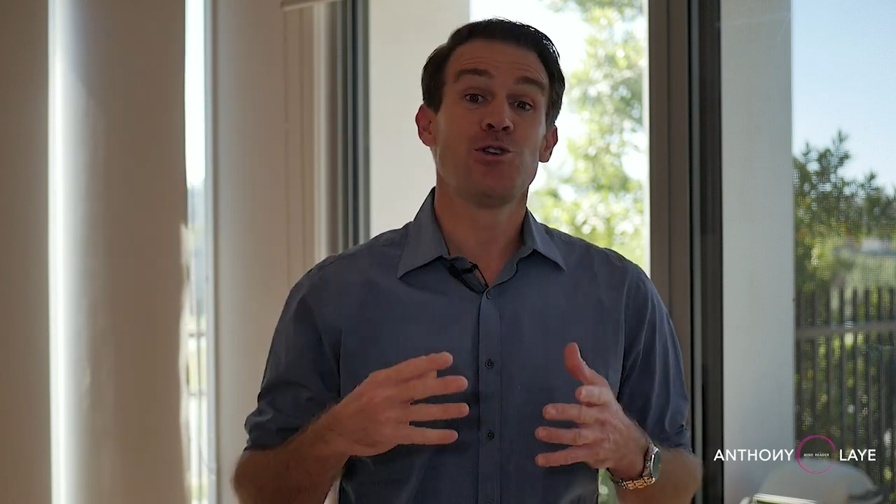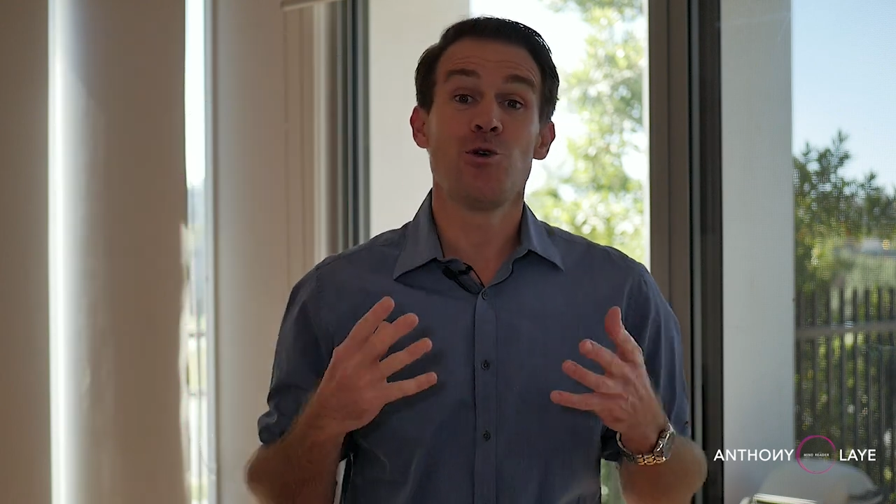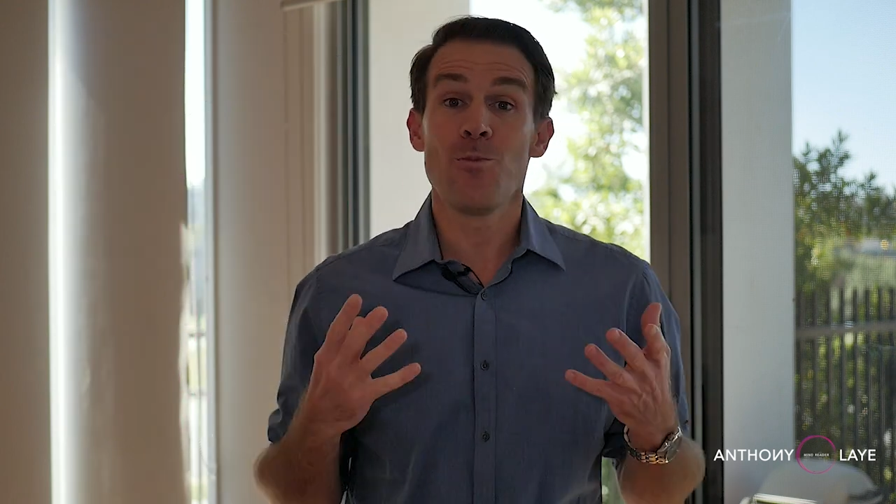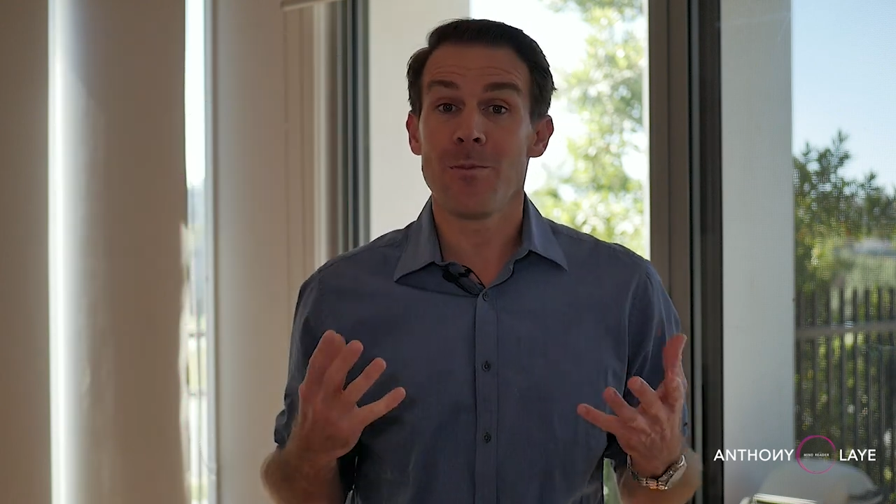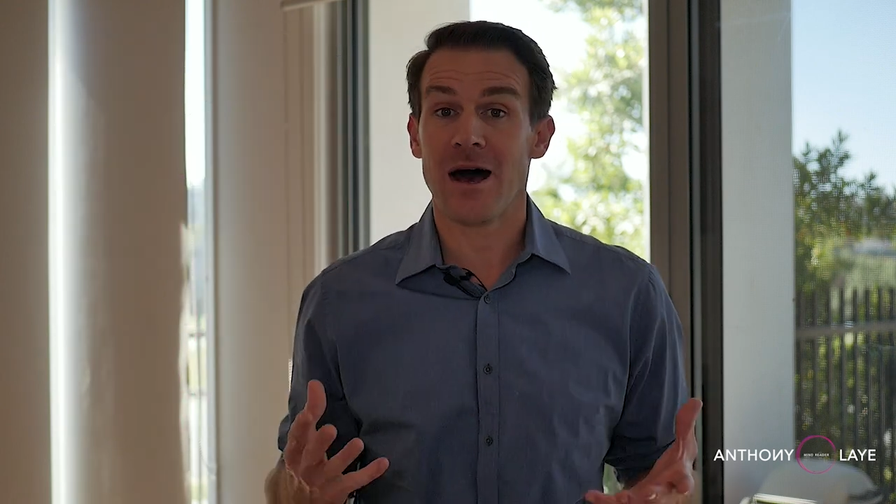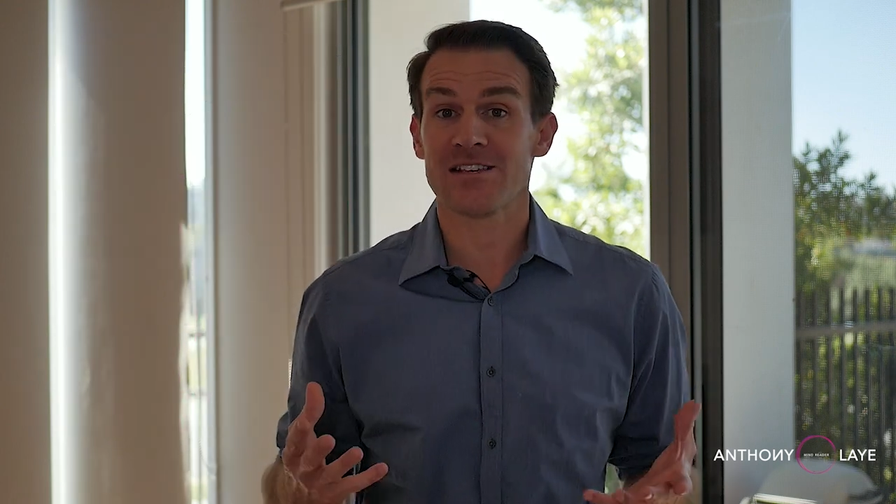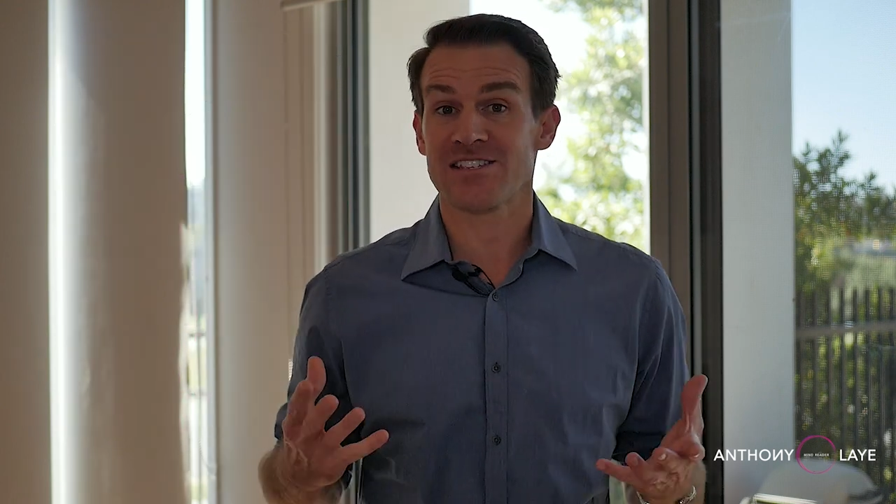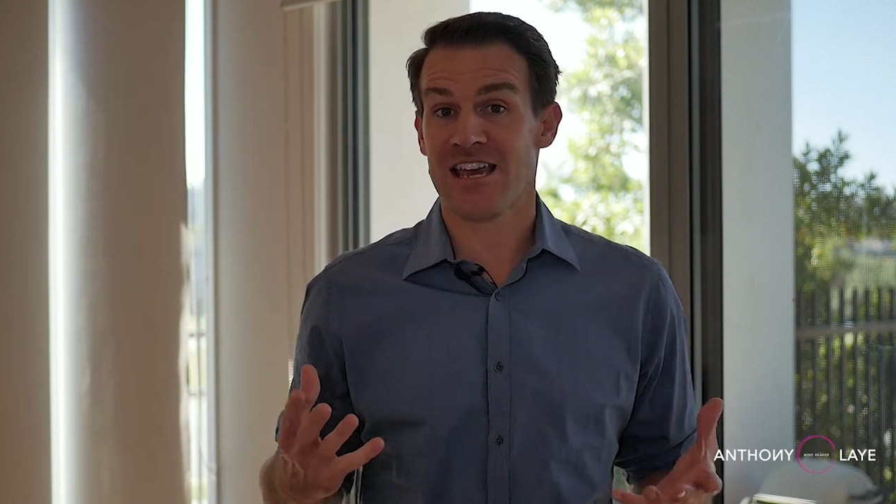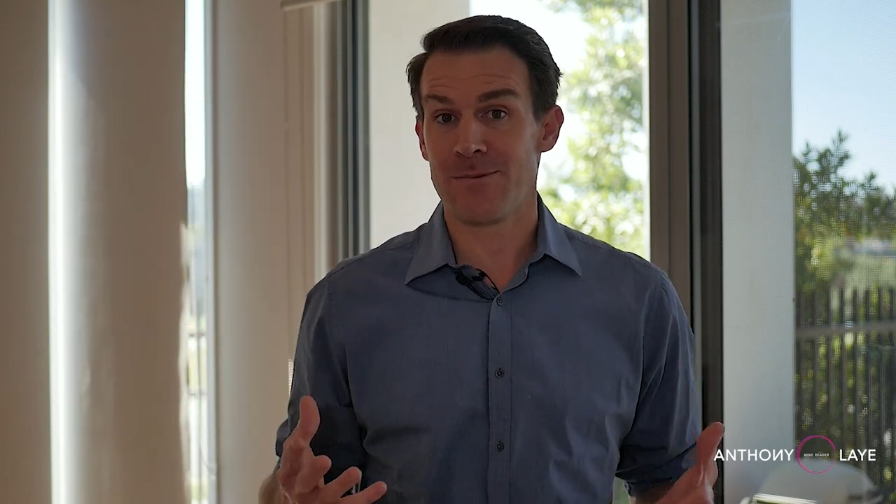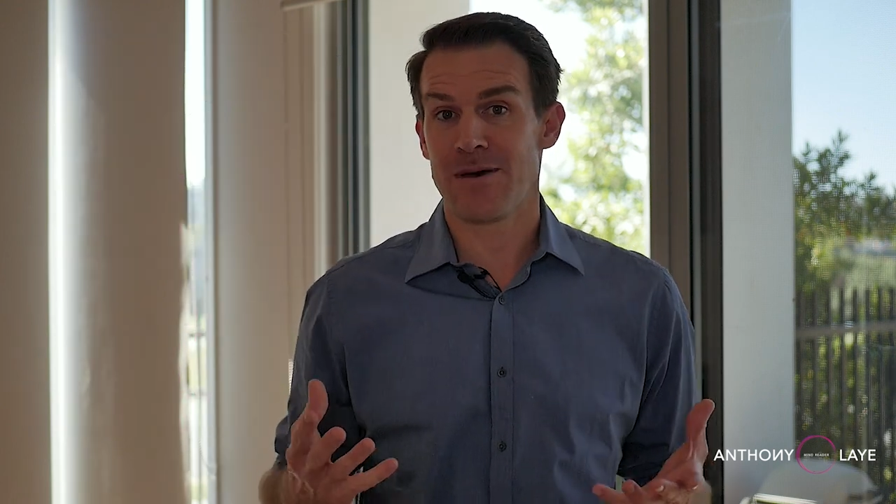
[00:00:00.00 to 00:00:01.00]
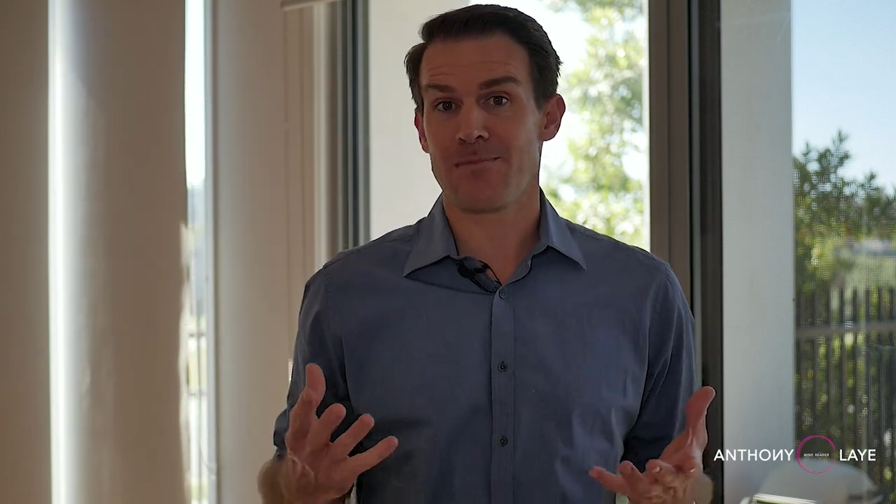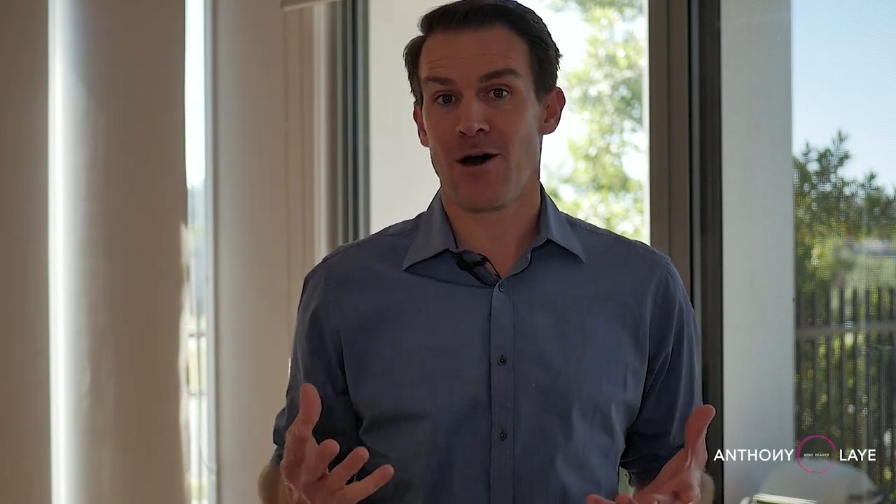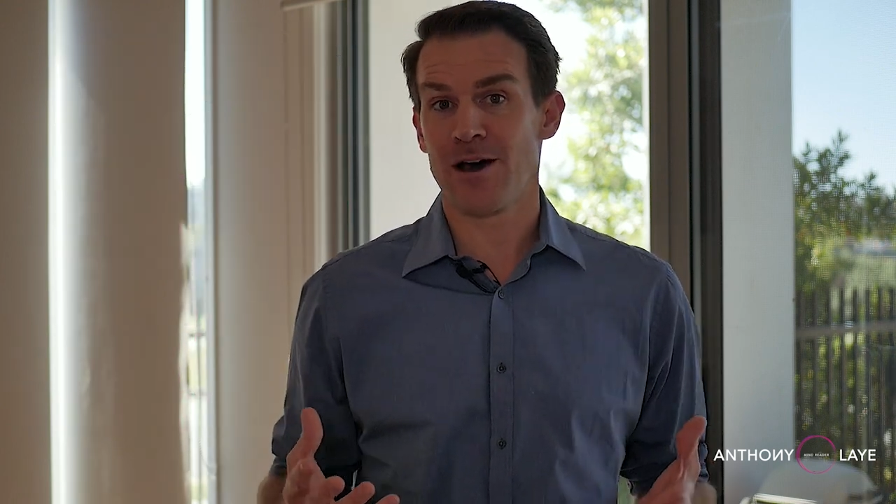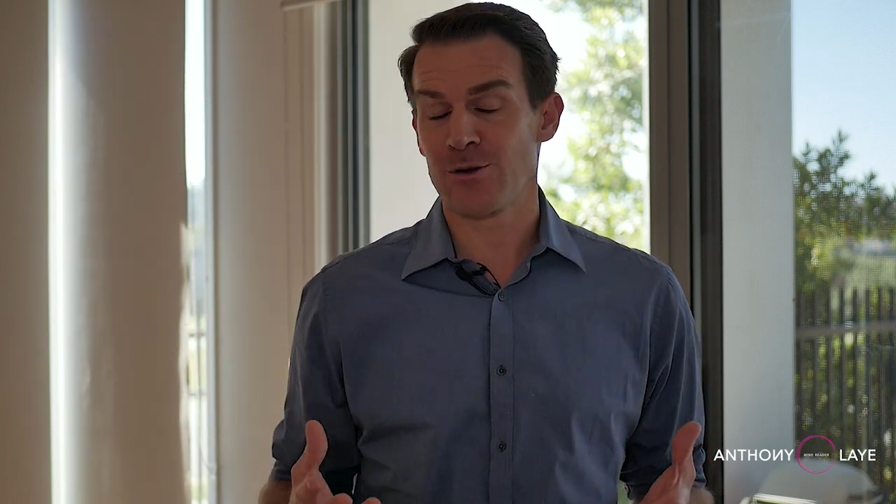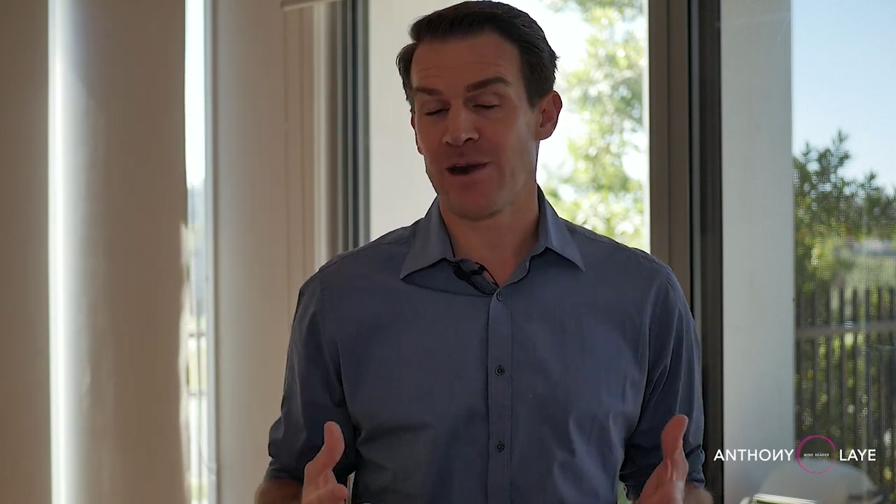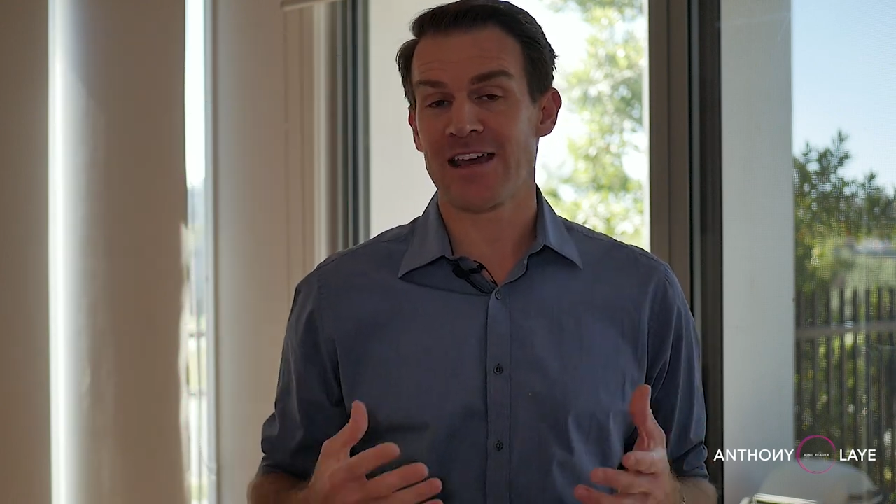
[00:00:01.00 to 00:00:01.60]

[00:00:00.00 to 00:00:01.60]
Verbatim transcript: you must keep in mind when